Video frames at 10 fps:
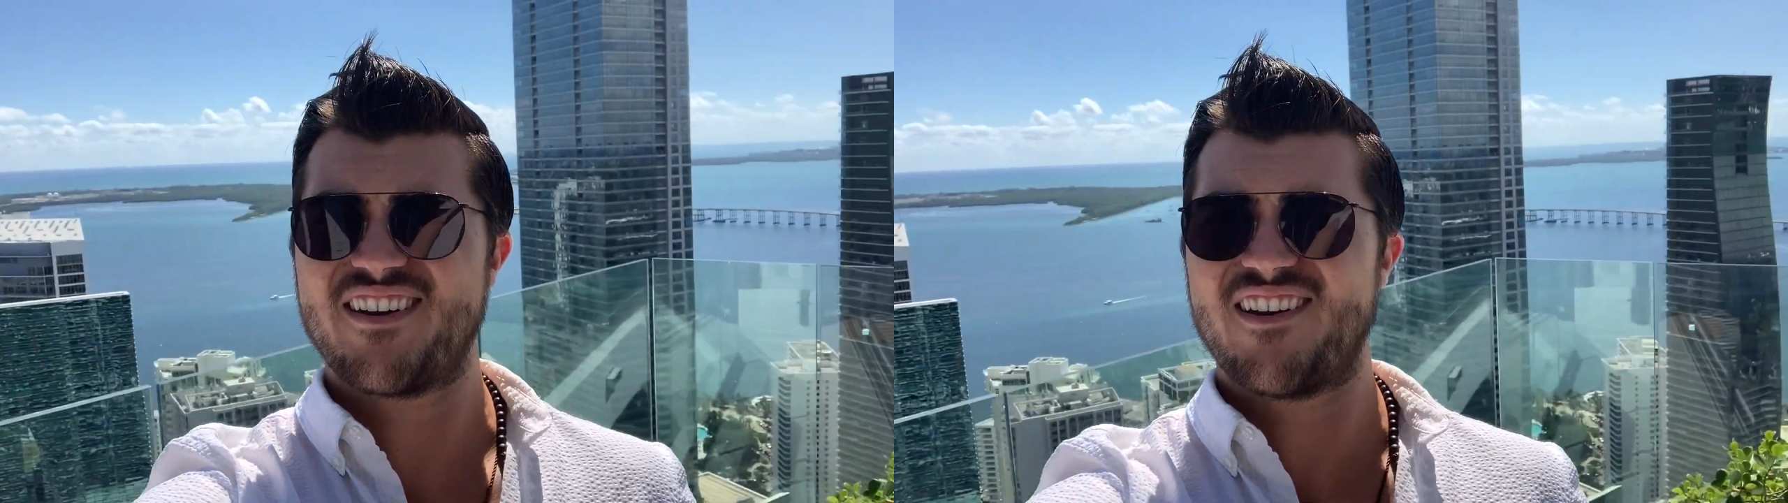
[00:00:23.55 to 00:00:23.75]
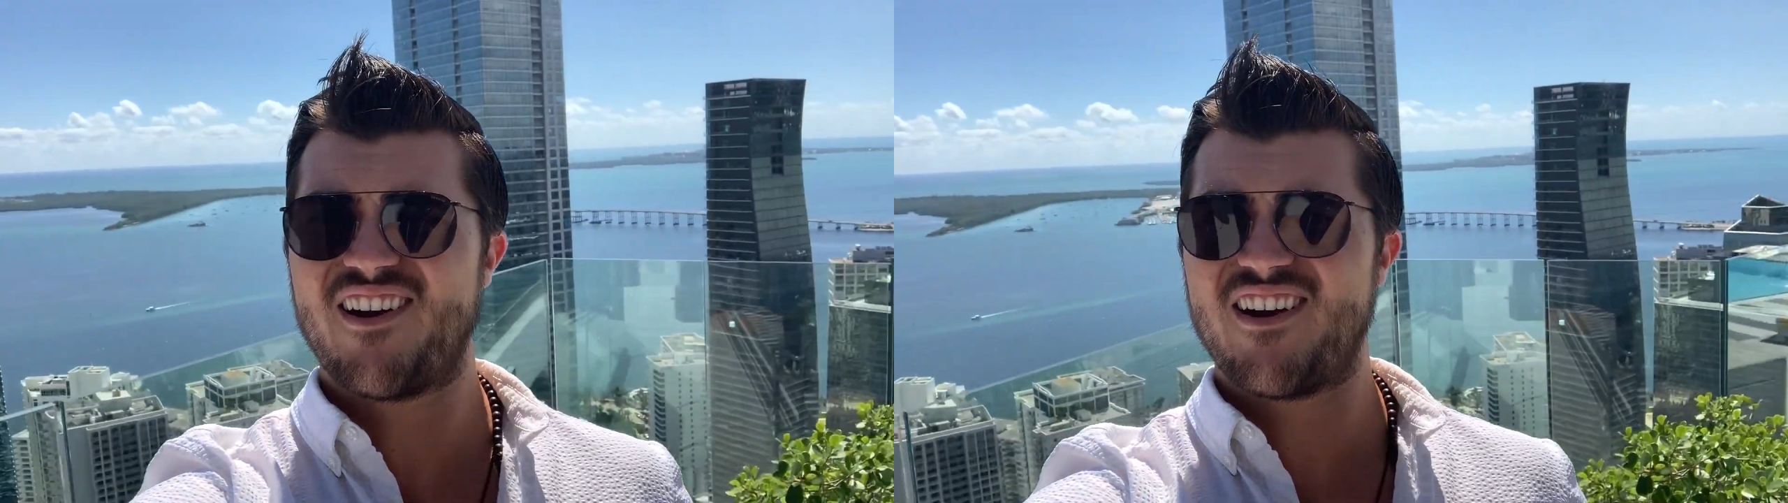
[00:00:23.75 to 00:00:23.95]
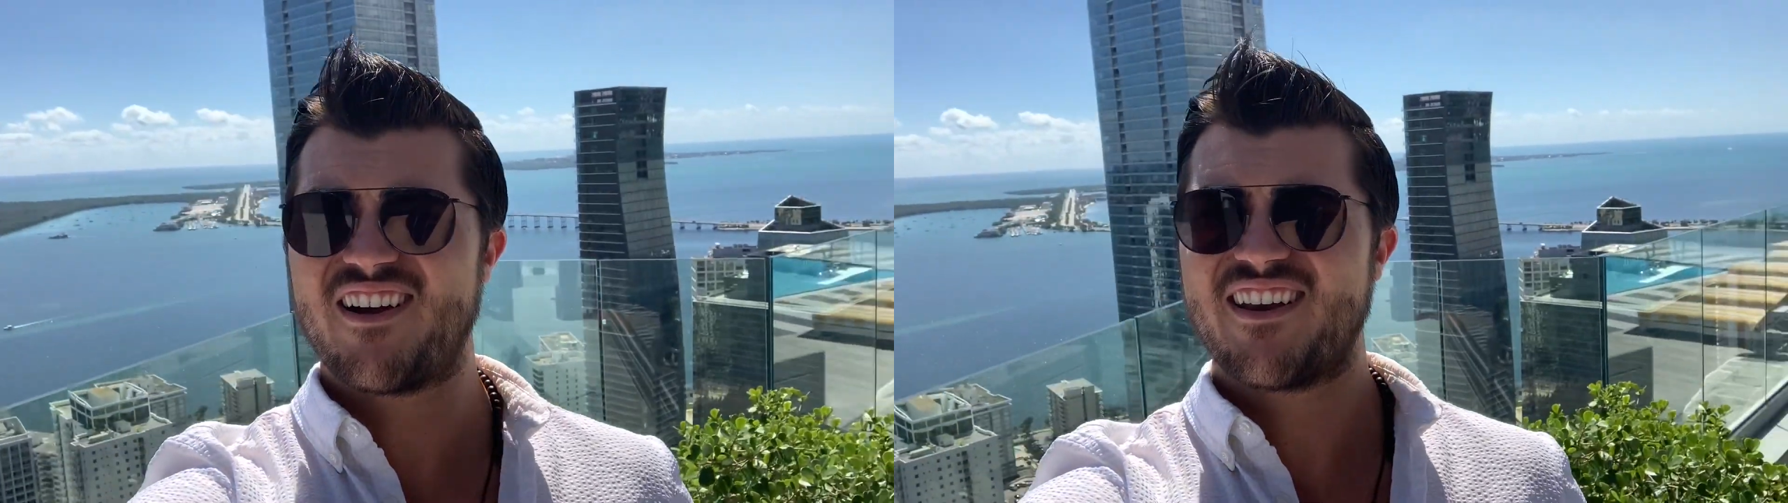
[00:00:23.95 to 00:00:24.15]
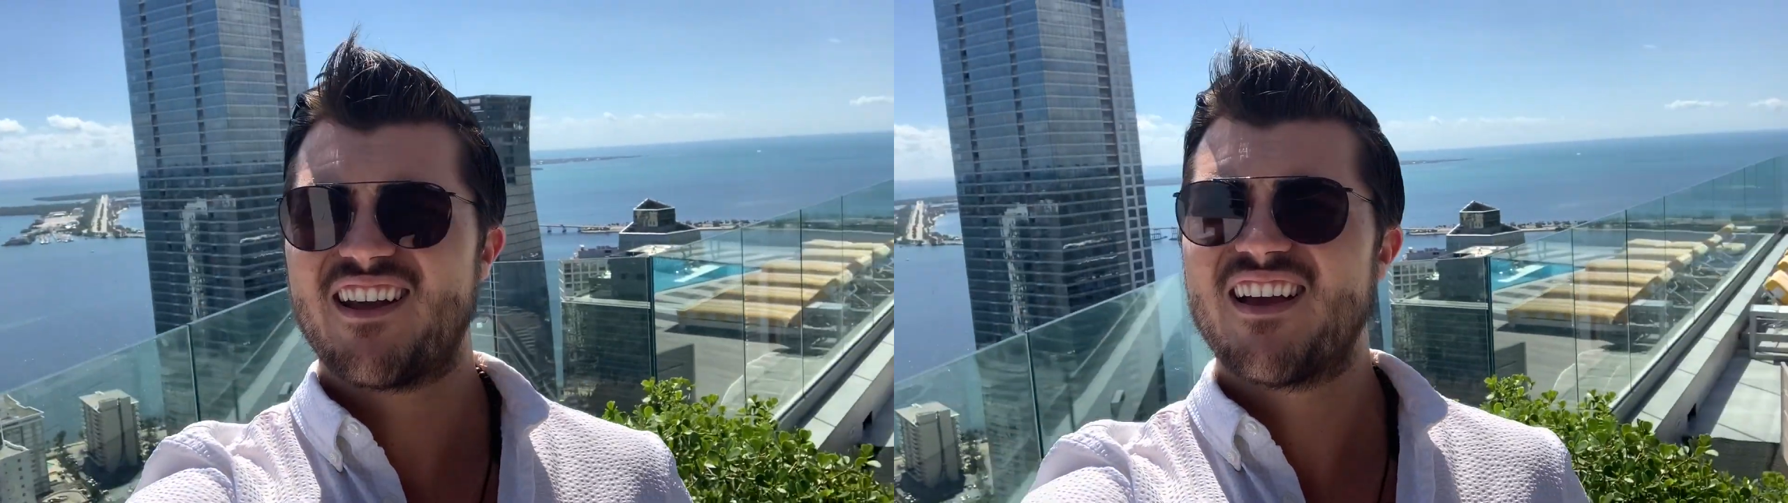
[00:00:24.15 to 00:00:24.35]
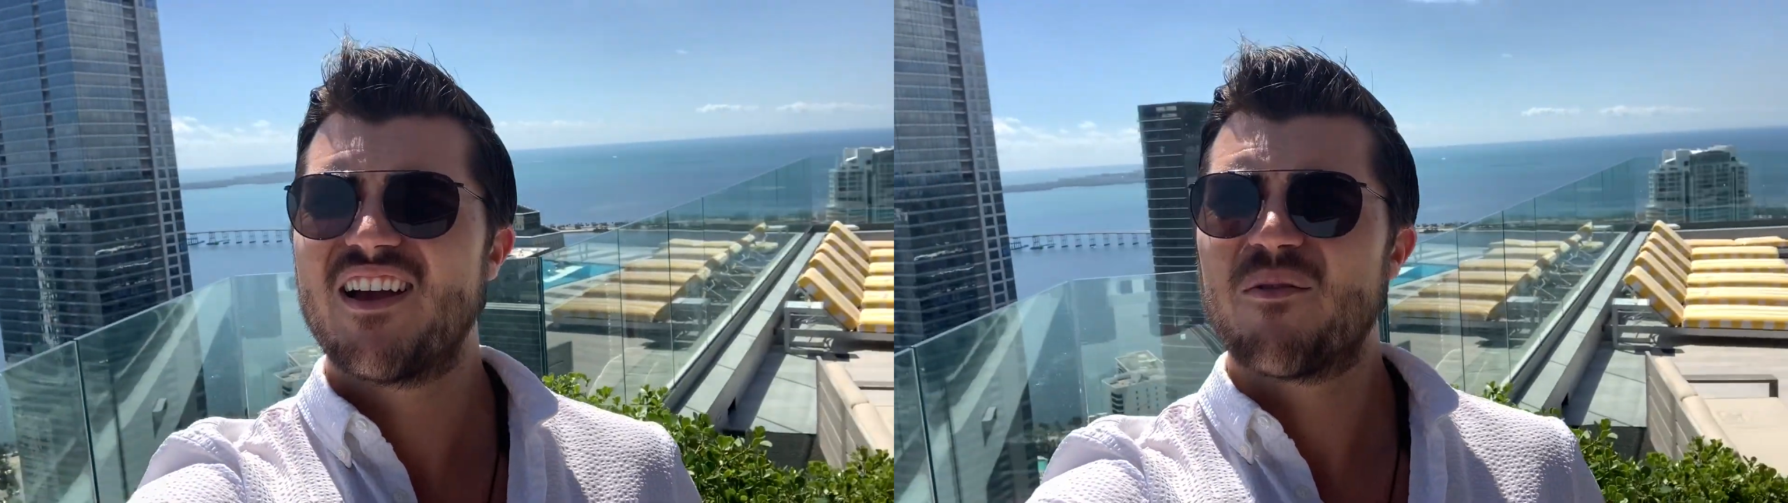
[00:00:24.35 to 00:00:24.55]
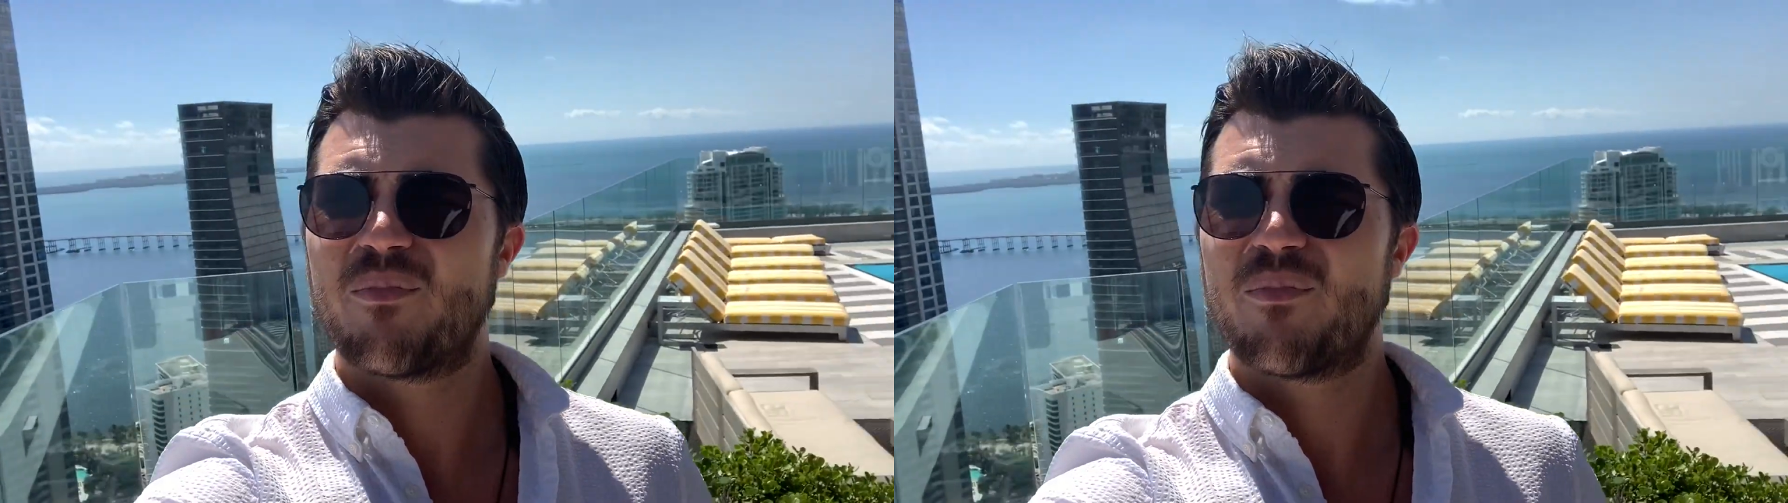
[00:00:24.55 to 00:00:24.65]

and on,